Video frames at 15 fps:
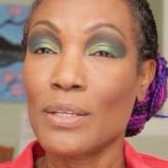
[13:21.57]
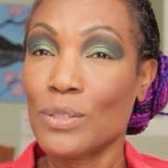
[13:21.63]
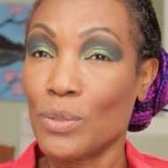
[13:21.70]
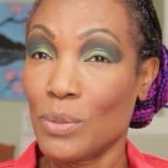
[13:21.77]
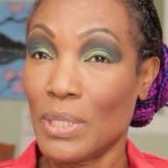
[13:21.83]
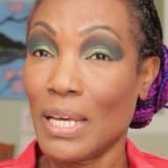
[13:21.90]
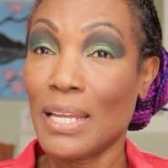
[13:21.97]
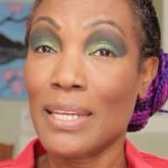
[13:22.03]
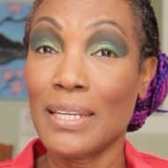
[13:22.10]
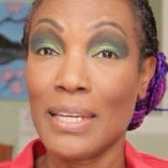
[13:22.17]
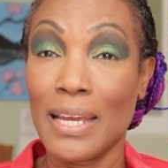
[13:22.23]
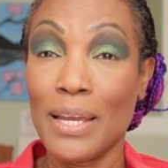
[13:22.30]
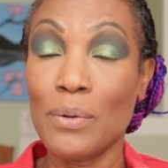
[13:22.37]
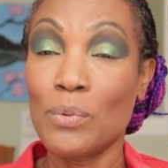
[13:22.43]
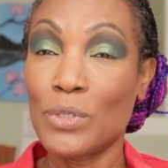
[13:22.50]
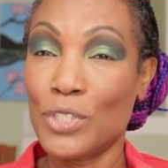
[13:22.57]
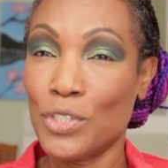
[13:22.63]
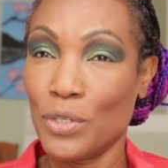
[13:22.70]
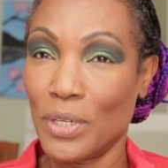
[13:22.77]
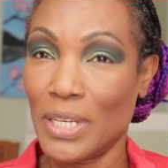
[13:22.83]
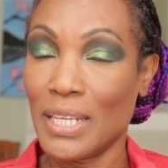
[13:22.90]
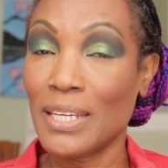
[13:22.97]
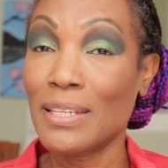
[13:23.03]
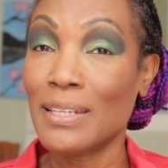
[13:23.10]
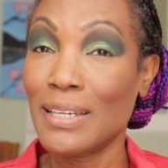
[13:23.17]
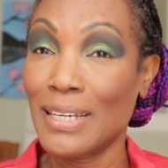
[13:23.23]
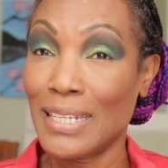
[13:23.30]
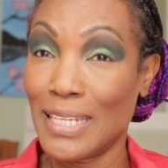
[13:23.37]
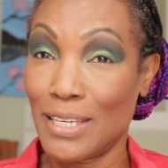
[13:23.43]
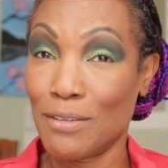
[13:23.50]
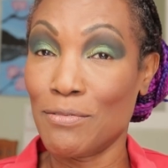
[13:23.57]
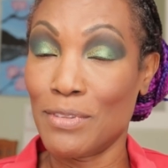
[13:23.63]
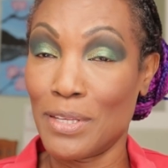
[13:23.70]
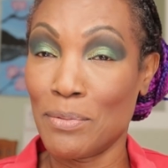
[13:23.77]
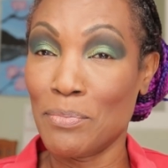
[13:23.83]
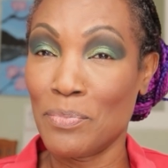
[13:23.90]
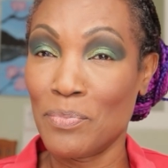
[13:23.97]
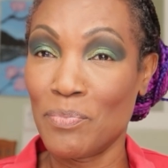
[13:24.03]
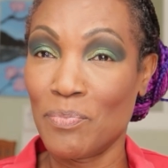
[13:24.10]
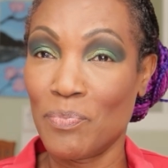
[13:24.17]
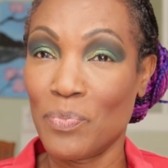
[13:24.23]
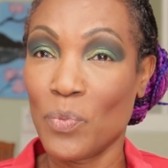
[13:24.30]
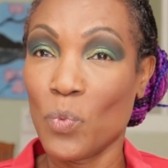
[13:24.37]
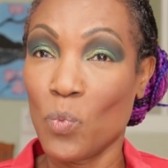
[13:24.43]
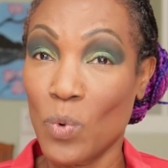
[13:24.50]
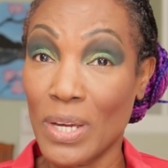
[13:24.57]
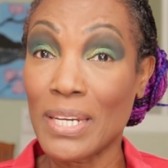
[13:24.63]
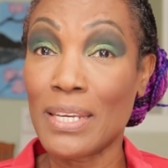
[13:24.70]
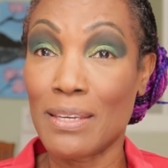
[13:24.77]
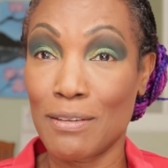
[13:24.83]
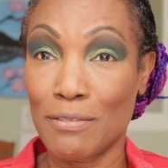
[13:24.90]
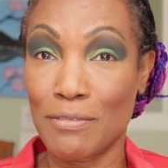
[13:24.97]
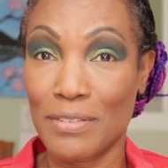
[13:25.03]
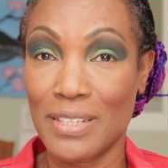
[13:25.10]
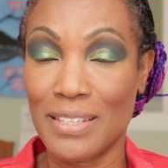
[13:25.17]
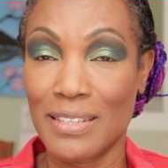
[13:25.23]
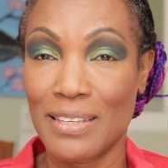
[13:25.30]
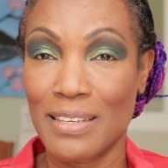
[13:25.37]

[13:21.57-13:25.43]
So Dad and I would join in and give them one gift.